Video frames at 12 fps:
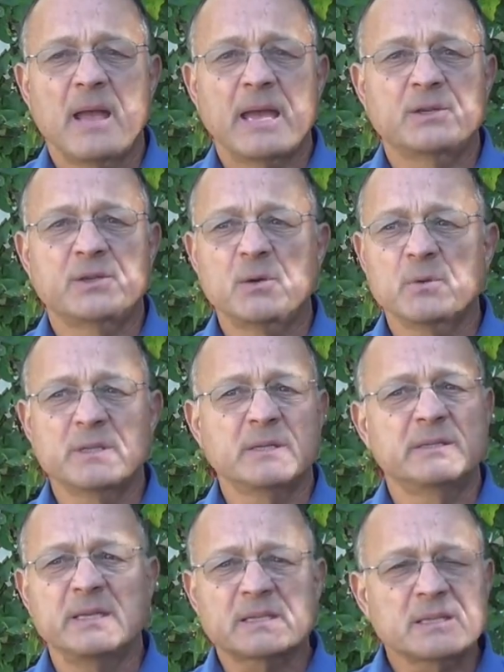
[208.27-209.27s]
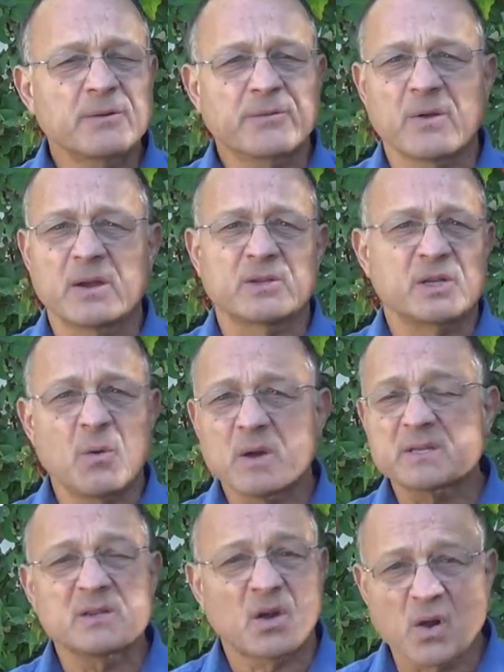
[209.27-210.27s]
And she was a distant friend. She
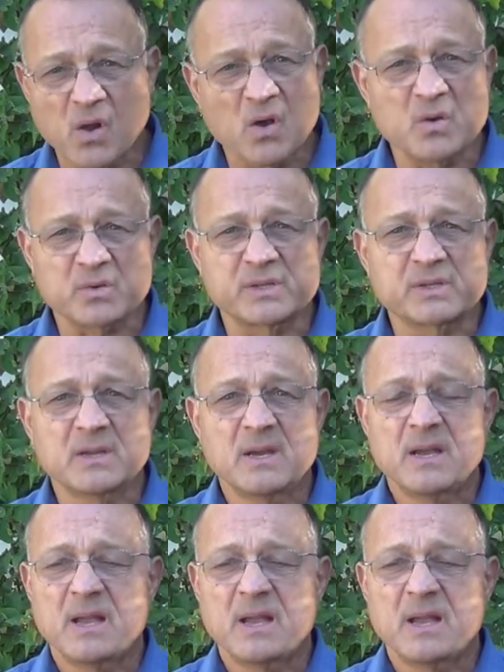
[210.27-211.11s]
wasn't close.